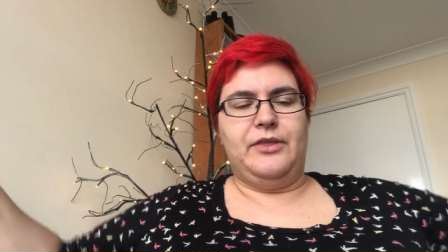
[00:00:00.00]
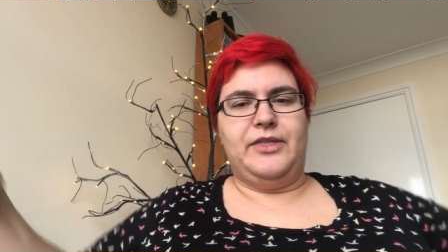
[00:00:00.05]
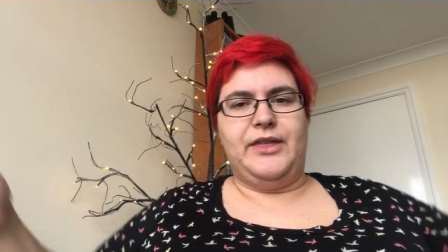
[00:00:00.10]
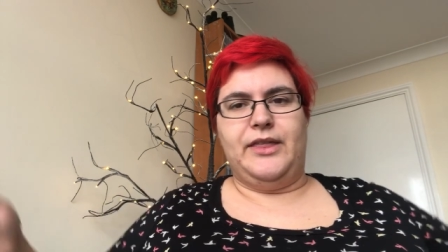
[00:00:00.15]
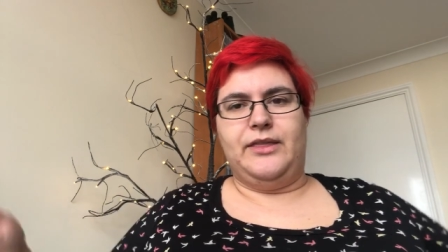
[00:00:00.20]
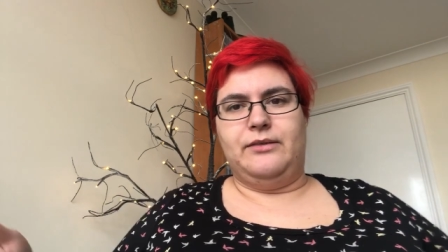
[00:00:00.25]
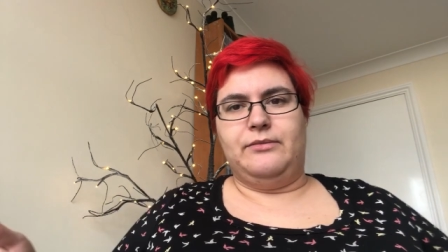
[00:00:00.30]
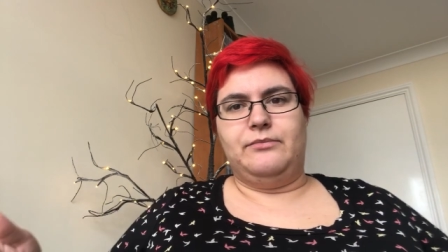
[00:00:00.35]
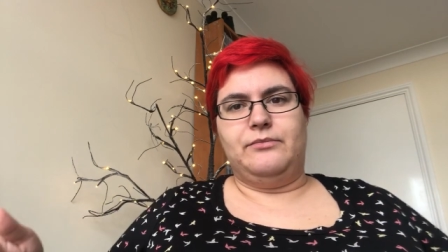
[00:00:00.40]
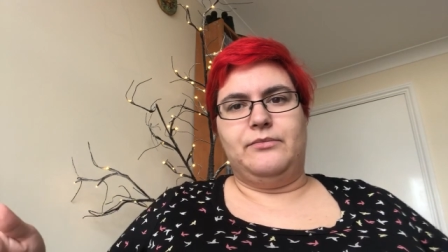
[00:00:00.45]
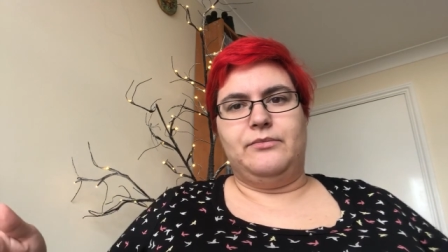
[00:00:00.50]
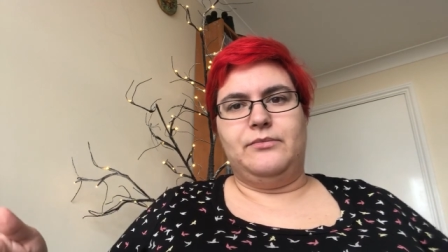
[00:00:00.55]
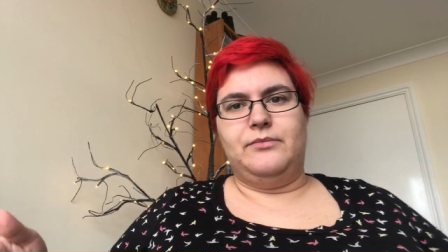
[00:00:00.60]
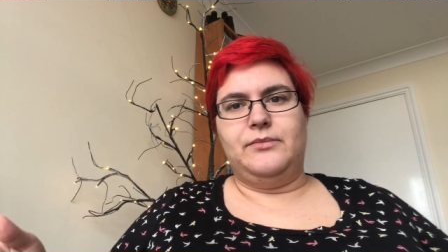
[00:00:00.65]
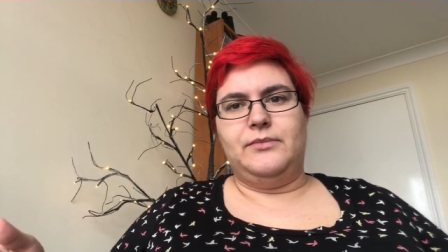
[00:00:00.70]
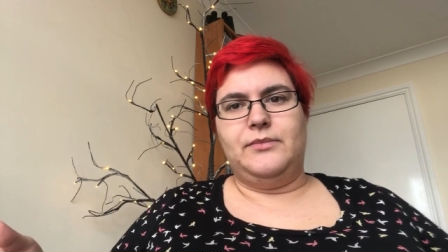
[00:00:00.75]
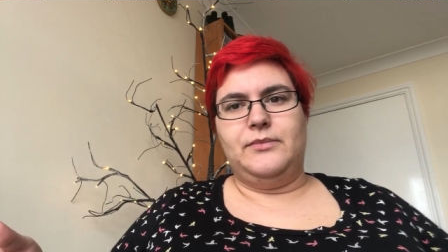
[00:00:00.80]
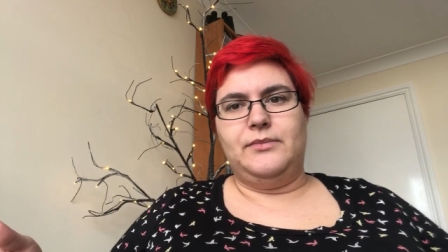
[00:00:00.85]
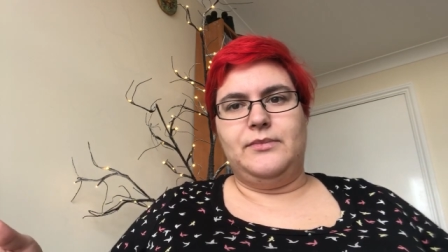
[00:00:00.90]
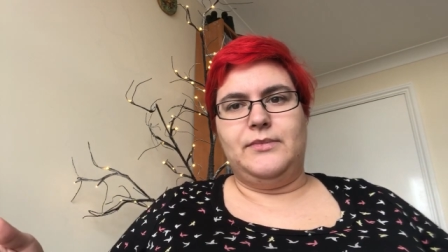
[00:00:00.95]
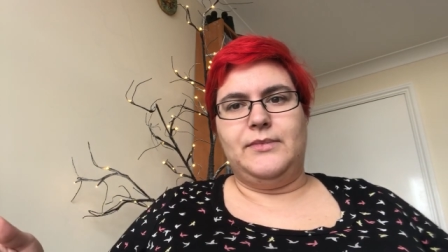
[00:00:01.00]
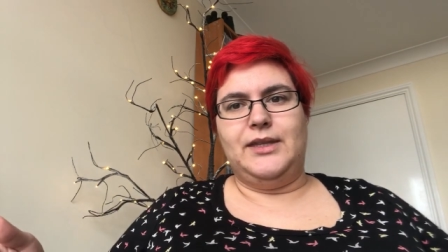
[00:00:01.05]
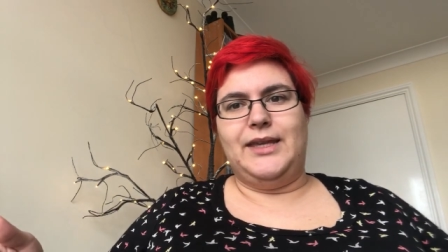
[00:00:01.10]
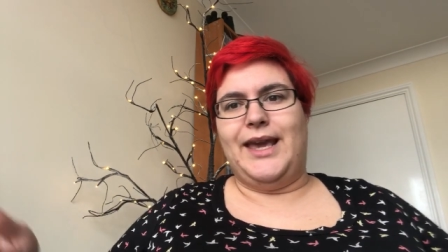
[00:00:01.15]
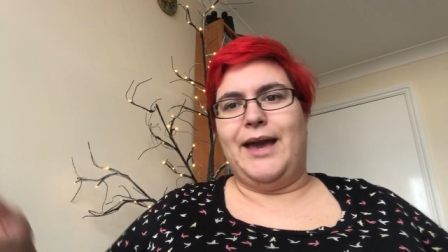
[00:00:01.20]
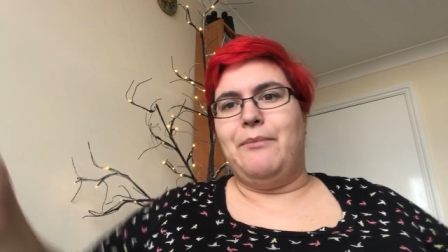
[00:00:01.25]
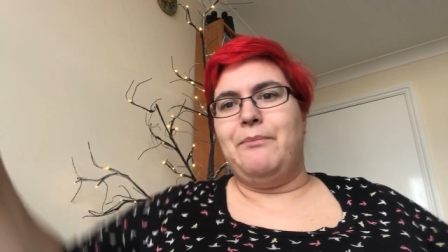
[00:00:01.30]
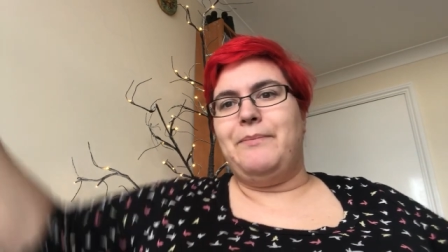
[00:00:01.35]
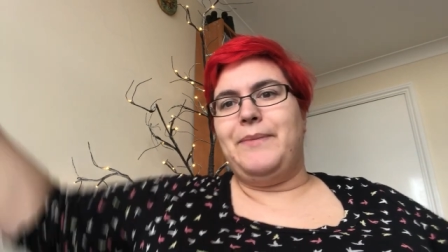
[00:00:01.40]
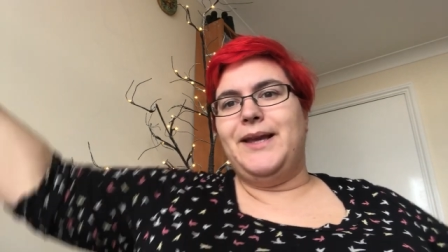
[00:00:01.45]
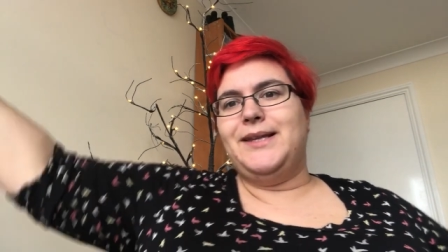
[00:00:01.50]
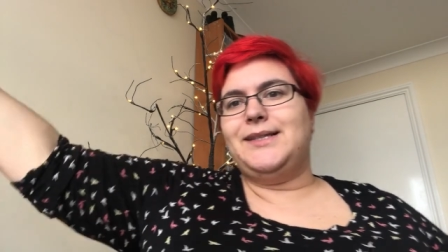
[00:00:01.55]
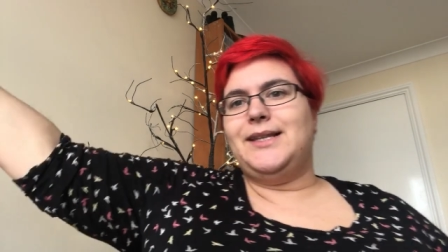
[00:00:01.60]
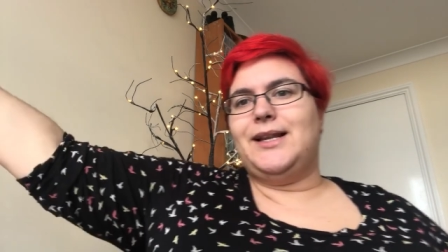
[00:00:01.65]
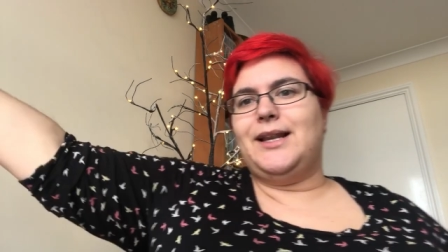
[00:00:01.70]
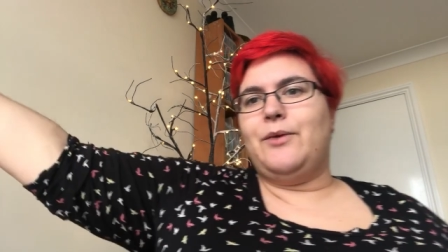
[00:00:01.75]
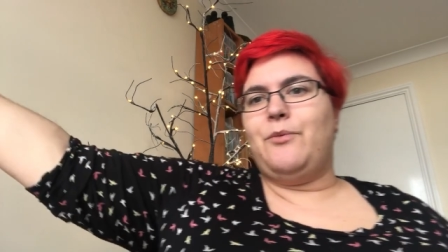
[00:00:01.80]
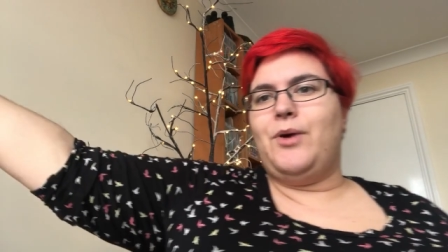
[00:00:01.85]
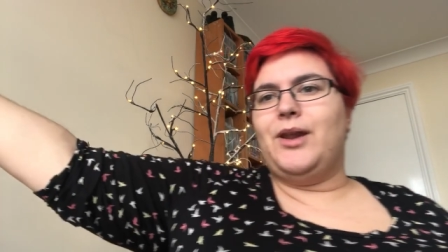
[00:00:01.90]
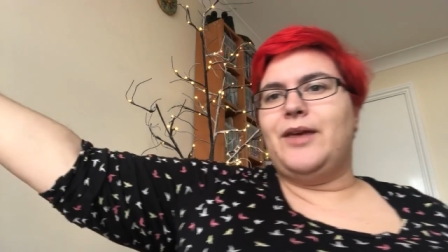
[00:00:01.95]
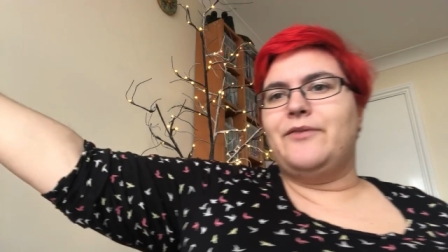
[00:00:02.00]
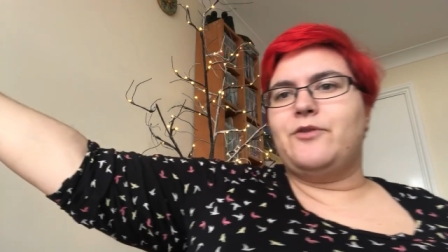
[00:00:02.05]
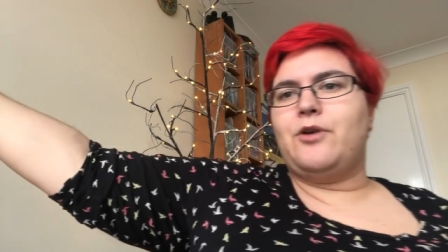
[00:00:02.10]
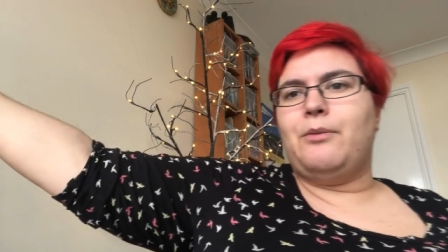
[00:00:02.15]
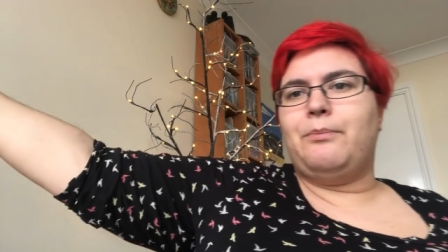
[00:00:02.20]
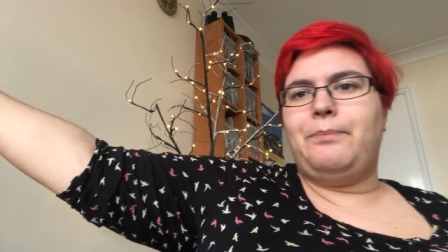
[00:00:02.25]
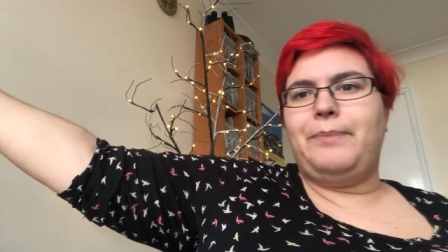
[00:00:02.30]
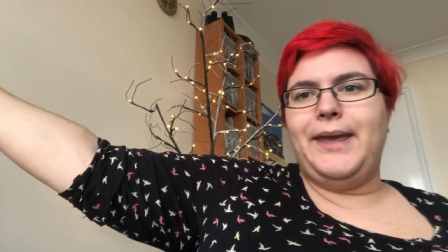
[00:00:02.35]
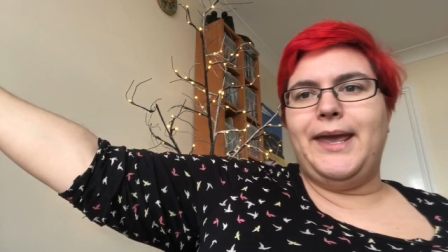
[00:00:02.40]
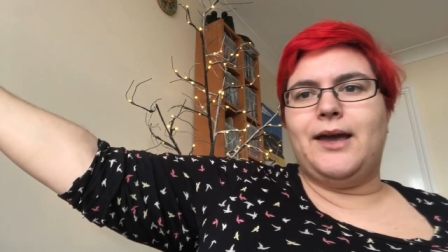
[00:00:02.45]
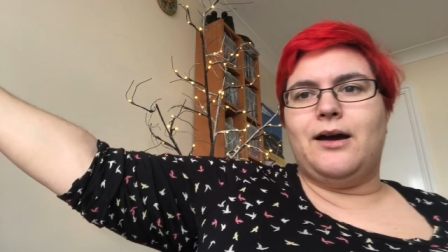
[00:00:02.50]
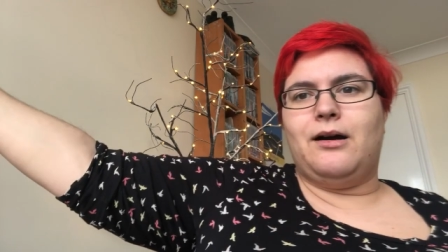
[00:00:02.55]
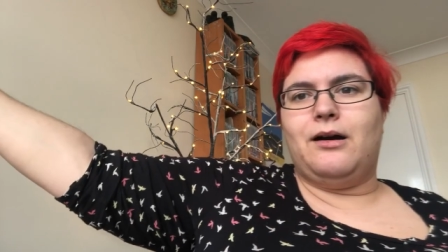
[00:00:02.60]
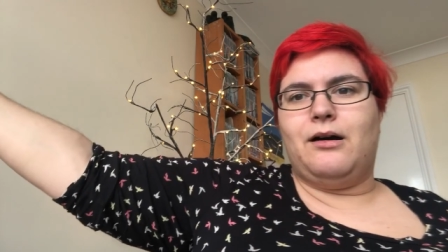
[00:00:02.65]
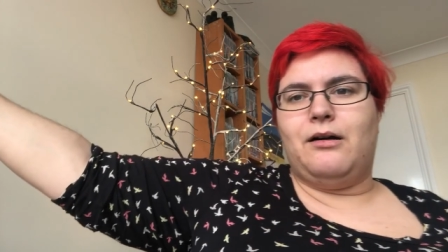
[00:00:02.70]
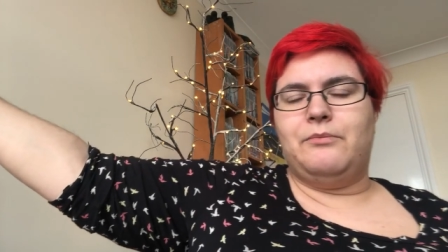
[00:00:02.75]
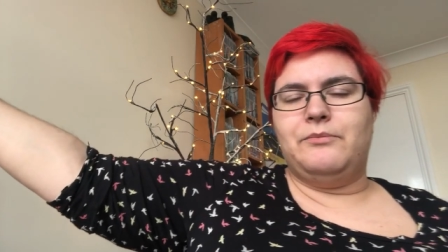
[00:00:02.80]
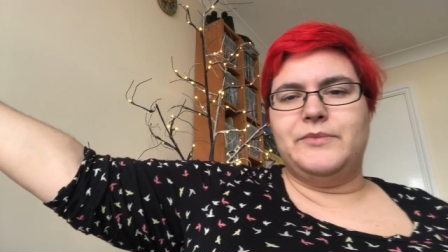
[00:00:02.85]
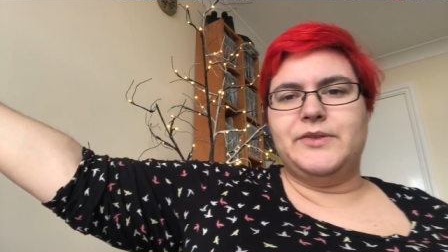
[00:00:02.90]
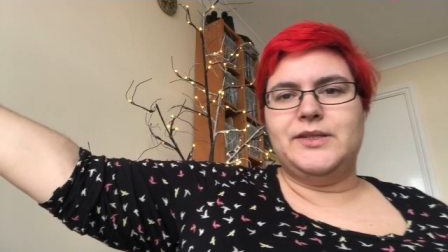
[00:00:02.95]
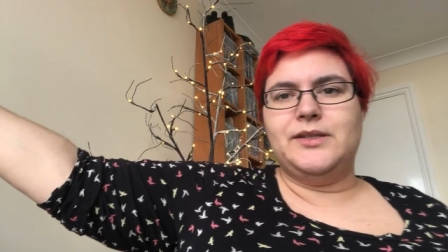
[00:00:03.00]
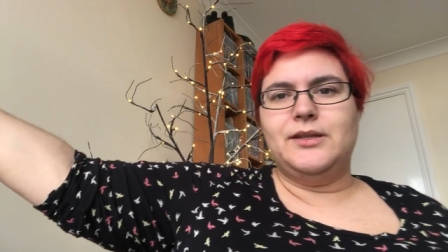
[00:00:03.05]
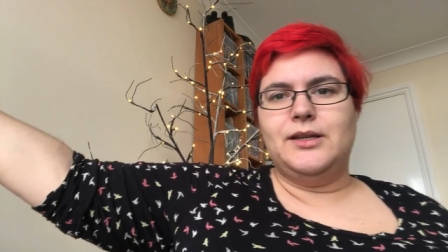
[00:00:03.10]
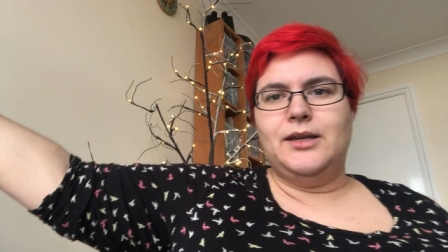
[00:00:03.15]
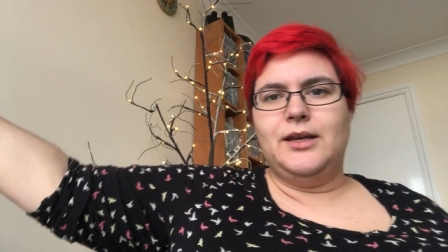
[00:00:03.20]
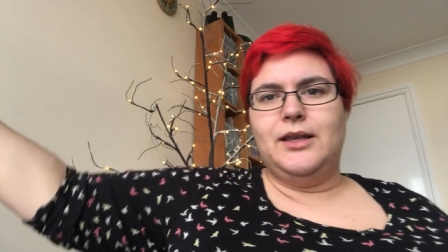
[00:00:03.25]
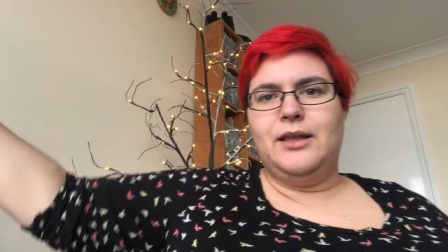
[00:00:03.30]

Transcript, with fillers: than yeah. Basically, well, I've got big arms